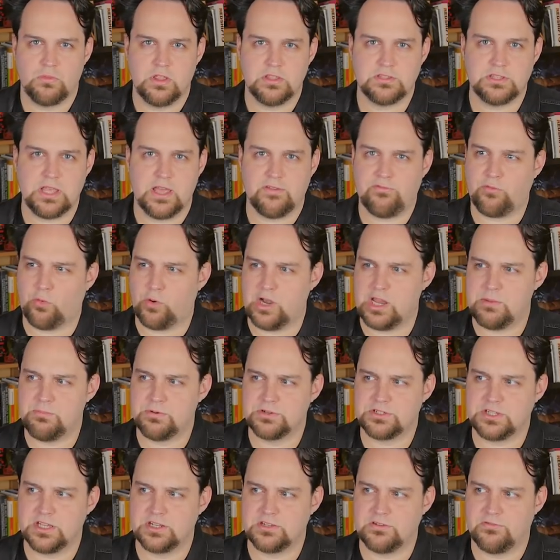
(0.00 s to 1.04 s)
Is that
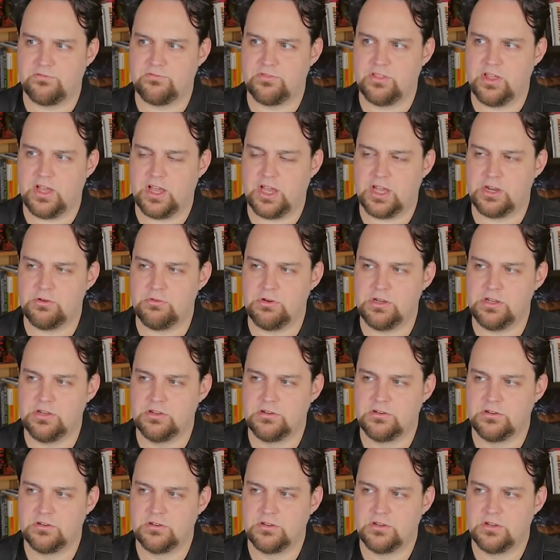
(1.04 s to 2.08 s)
40% of the 100?
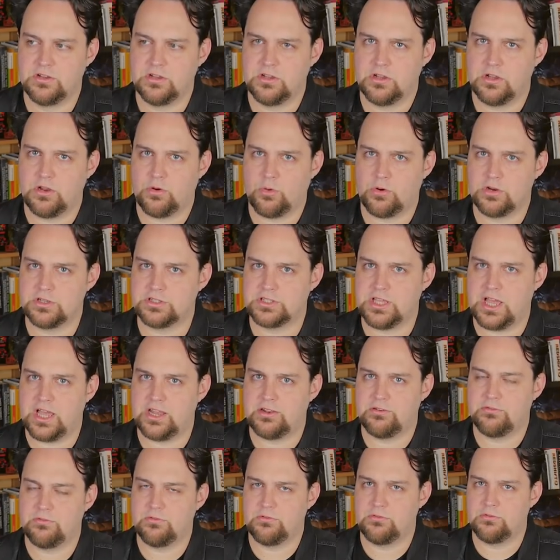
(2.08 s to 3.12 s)
Or is
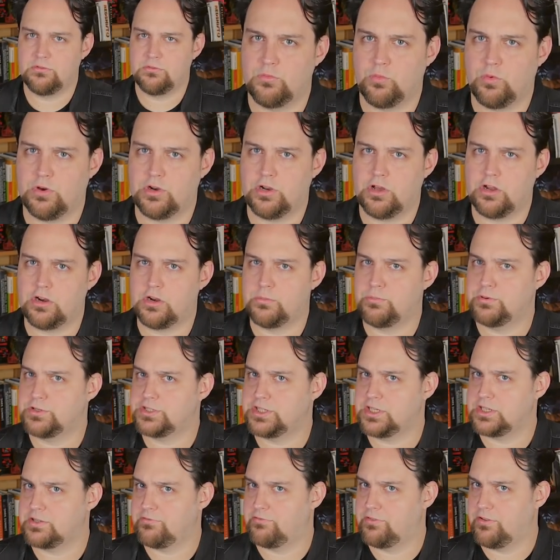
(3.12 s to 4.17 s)
that
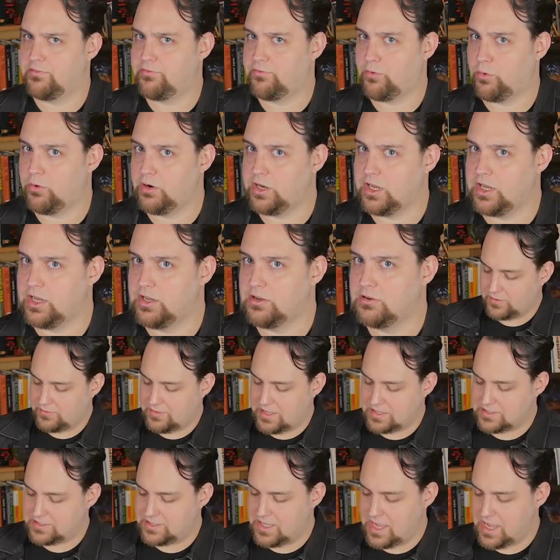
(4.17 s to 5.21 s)
100% of the 40?
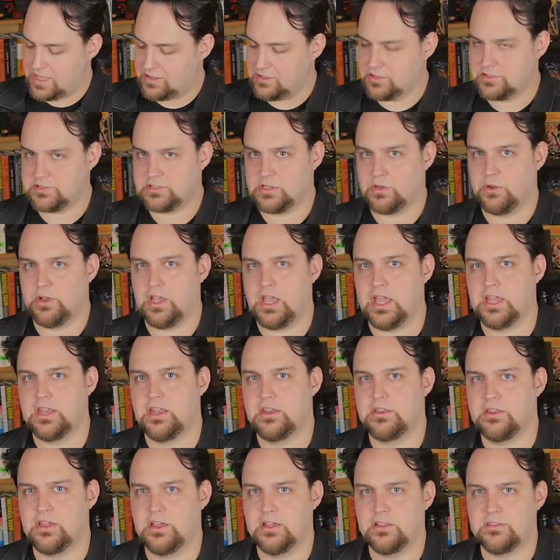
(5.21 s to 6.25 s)
That's that. Let's go ahead
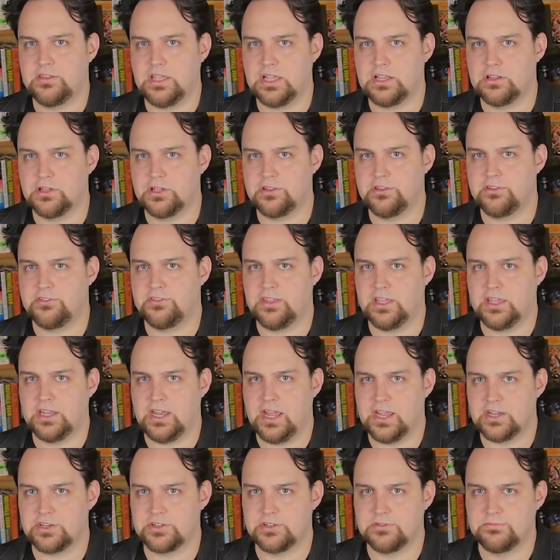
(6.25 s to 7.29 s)
and uh, take a look at this thing in
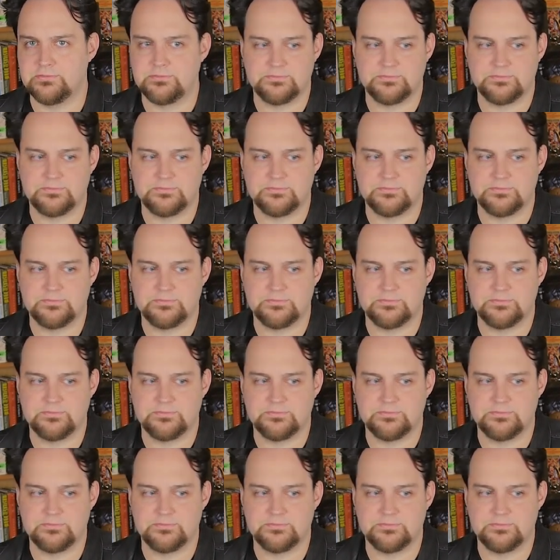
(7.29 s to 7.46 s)
action.